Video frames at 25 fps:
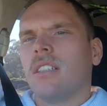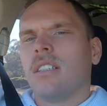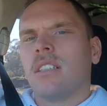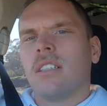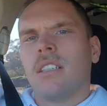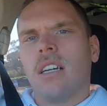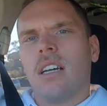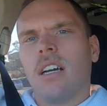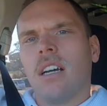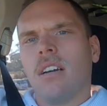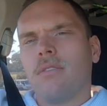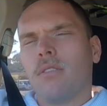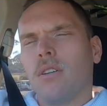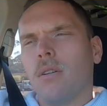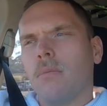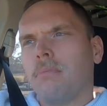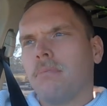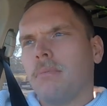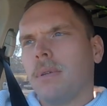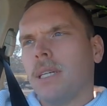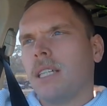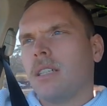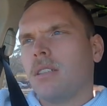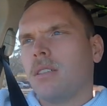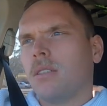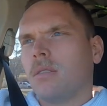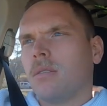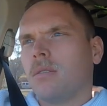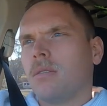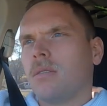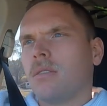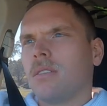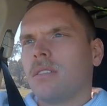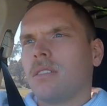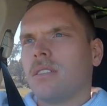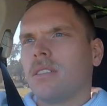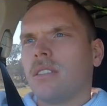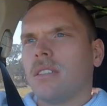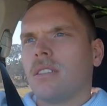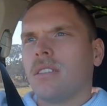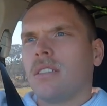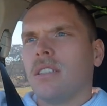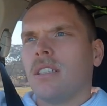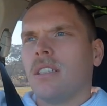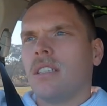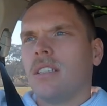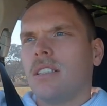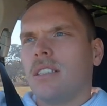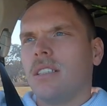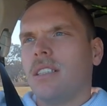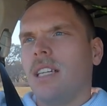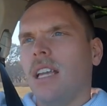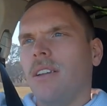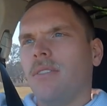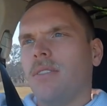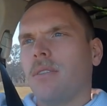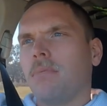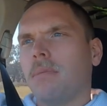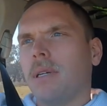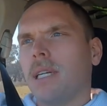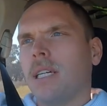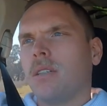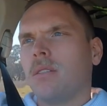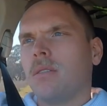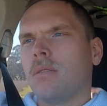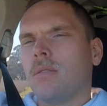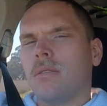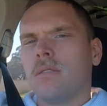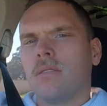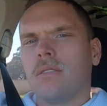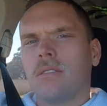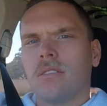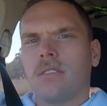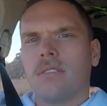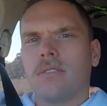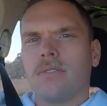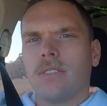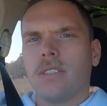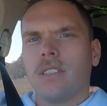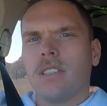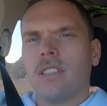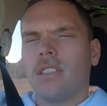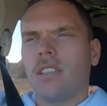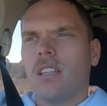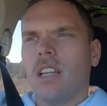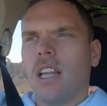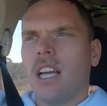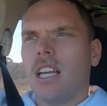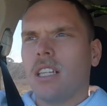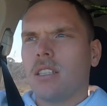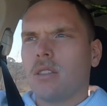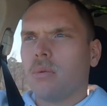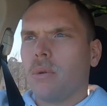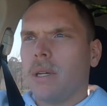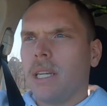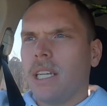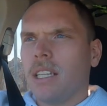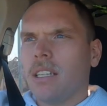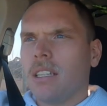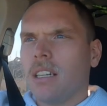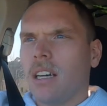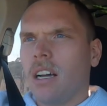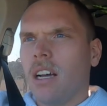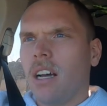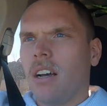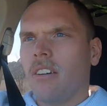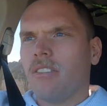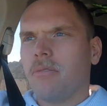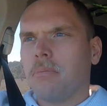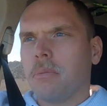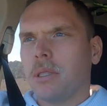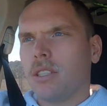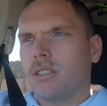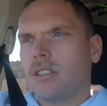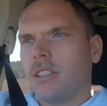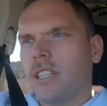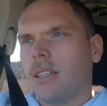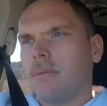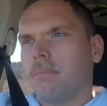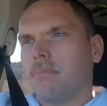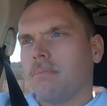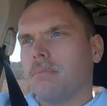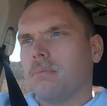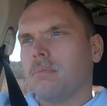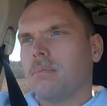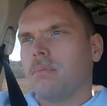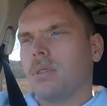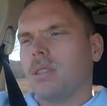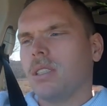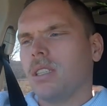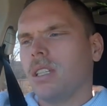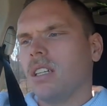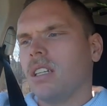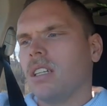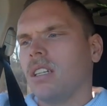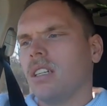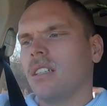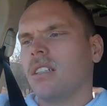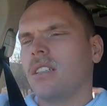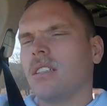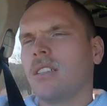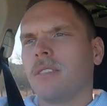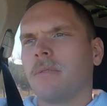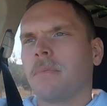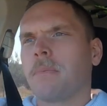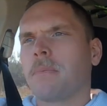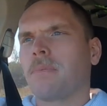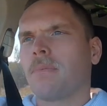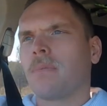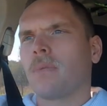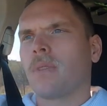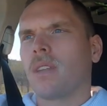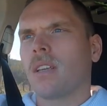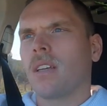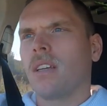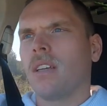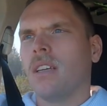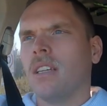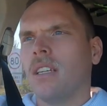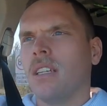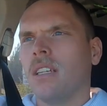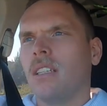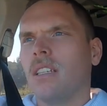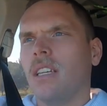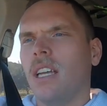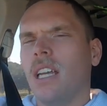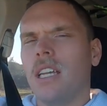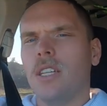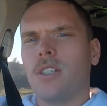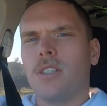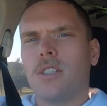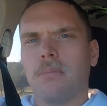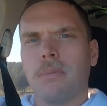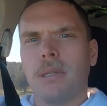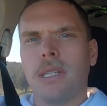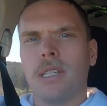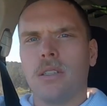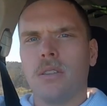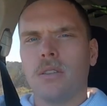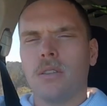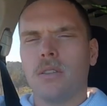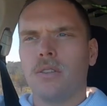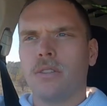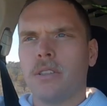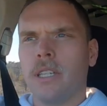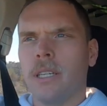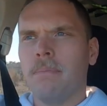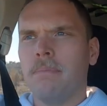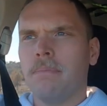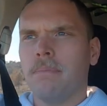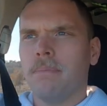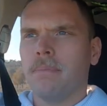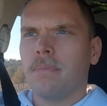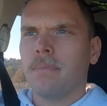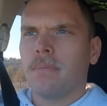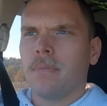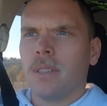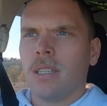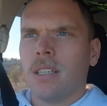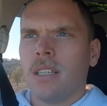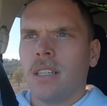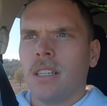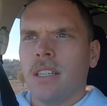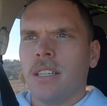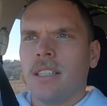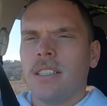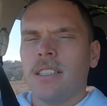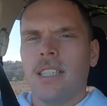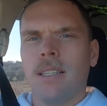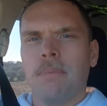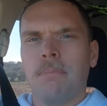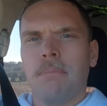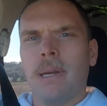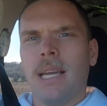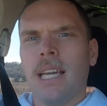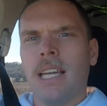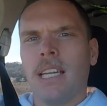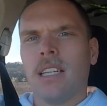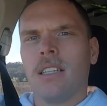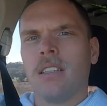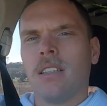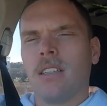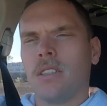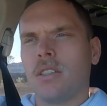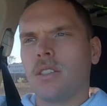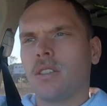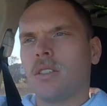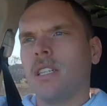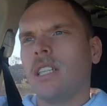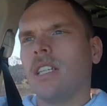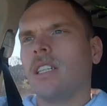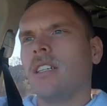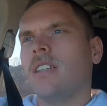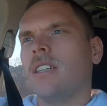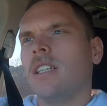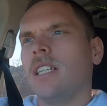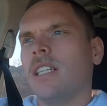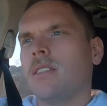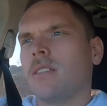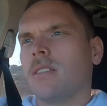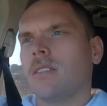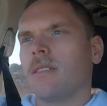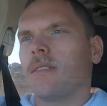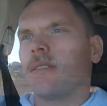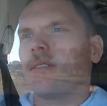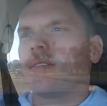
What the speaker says: Rob Mel, Stephen Mel for the last week and a half of my trip. So yeah, it should be a good trip. Sit back and enjoy, guys.